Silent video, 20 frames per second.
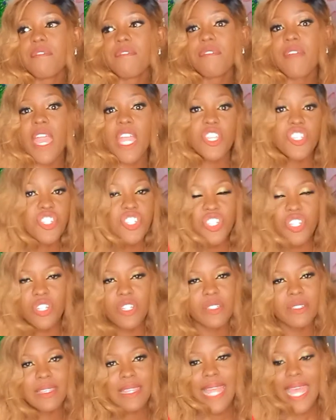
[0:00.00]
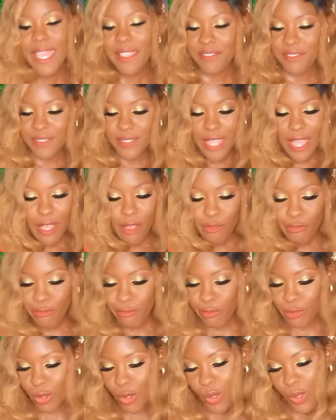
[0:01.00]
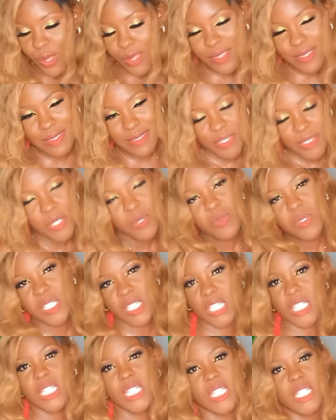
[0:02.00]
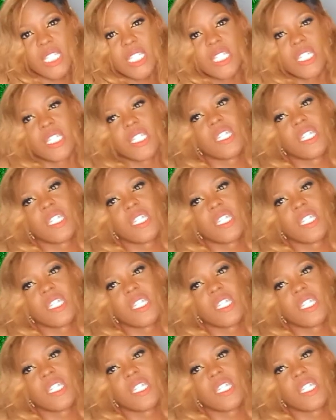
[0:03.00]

fashion, lifestyle, vlogs, beauty,